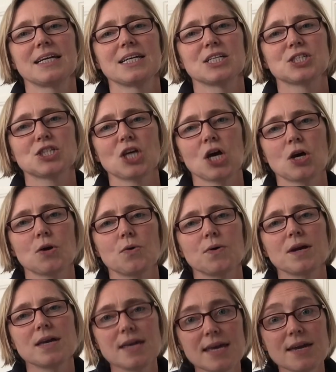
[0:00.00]
So
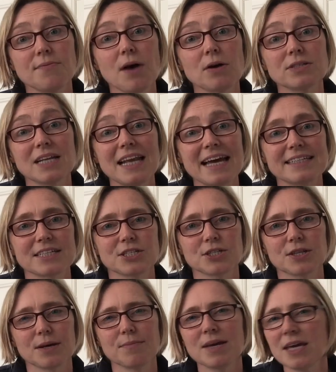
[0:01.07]
he wrote a letter
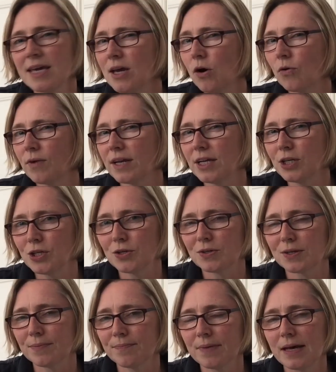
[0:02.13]
to them. He already knew
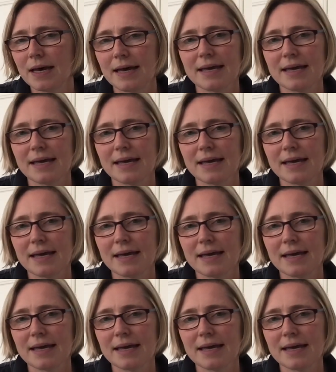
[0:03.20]
them.